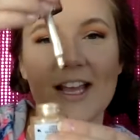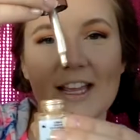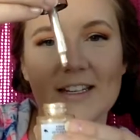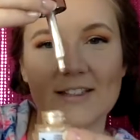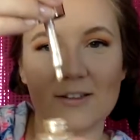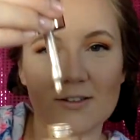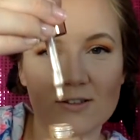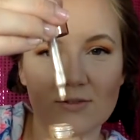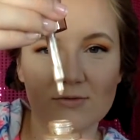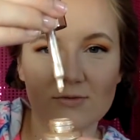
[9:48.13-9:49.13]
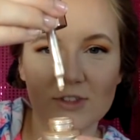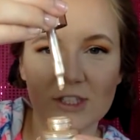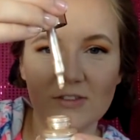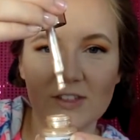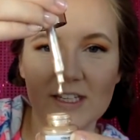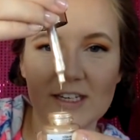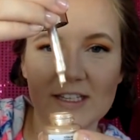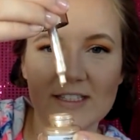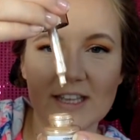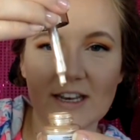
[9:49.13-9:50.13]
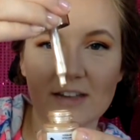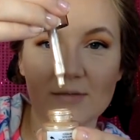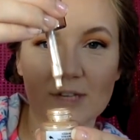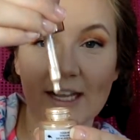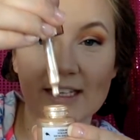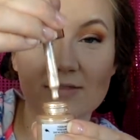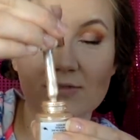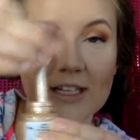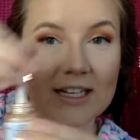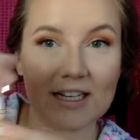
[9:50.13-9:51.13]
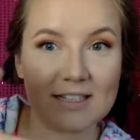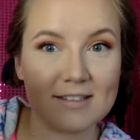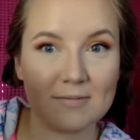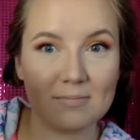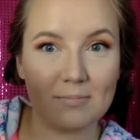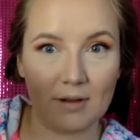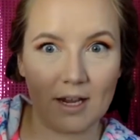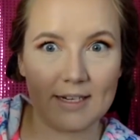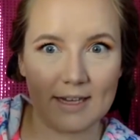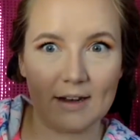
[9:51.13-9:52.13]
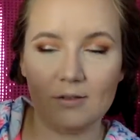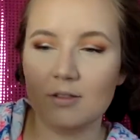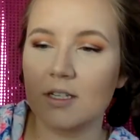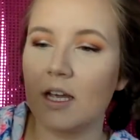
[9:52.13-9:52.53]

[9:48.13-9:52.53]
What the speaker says: It is also really, really nice and liquid. Like, it's really nice to blend out.